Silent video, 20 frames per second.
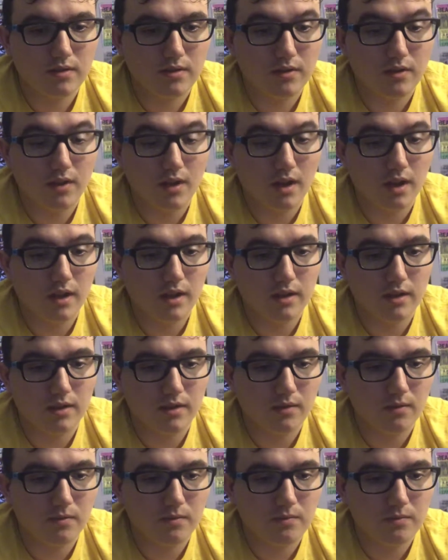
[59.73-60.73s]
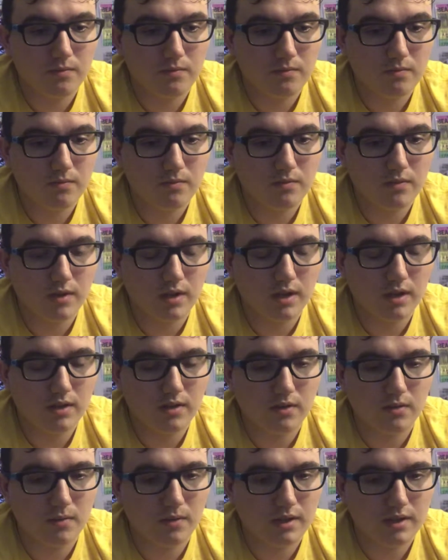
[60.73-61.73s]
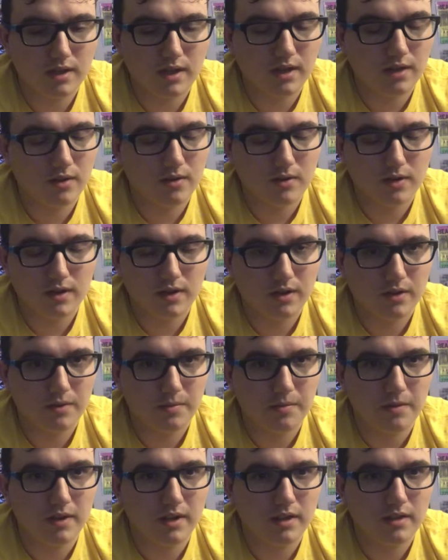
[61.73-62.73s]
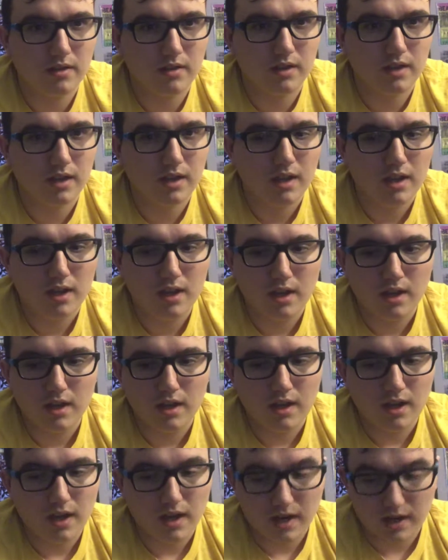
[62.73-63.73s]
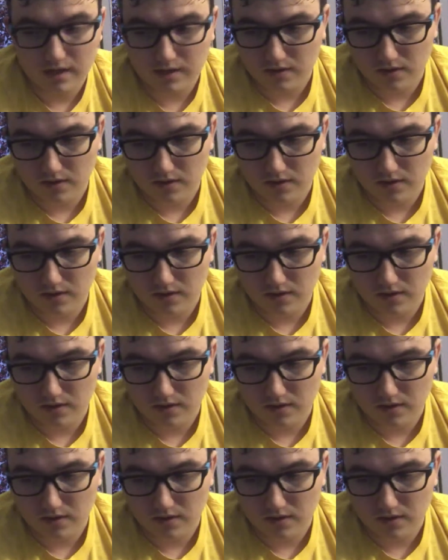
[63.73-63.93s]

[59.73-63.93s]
not in the East or West, I don't know how to explain it. It's like, I don't